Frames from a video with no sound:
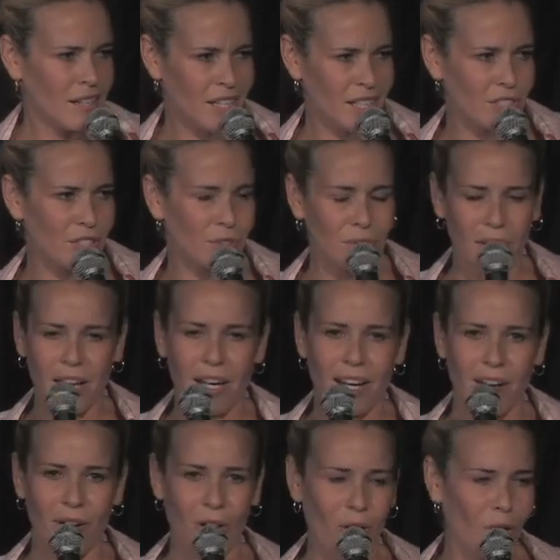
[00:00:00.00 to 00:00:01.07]
could do that
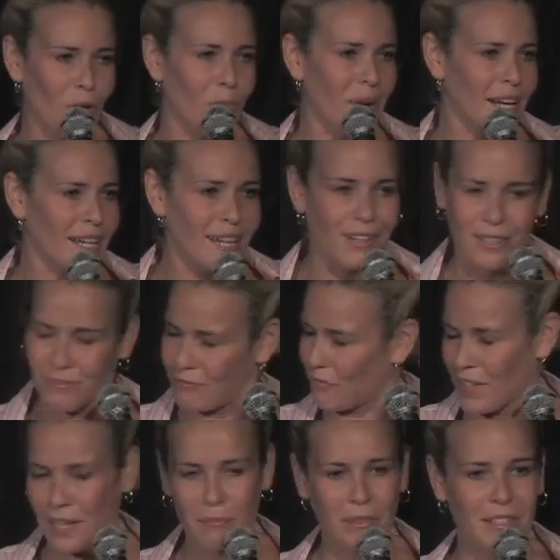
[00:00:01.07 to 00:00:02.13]
at home. Mike
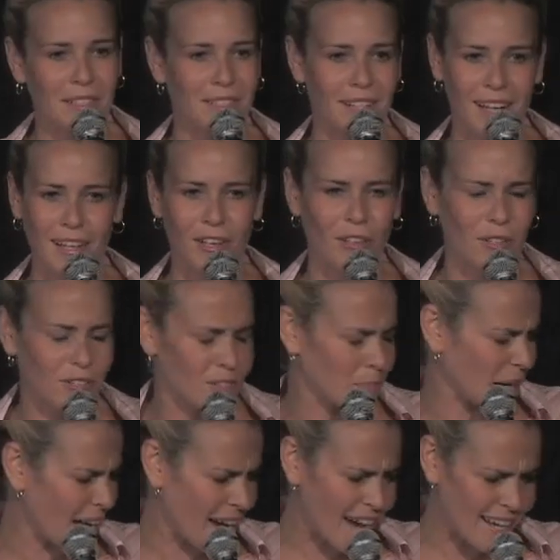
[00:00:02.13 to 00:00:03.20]
family's not close
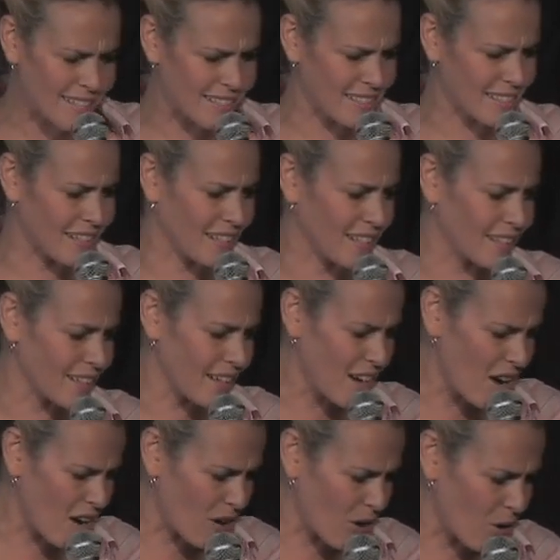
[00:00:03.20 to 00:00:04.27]
by accident.
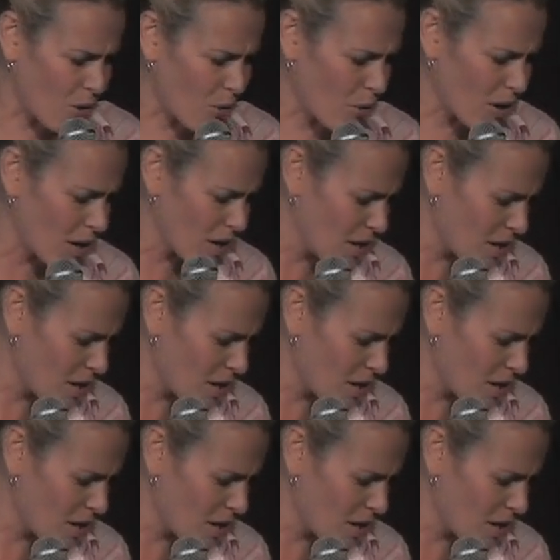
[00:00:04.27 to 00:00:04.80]
No.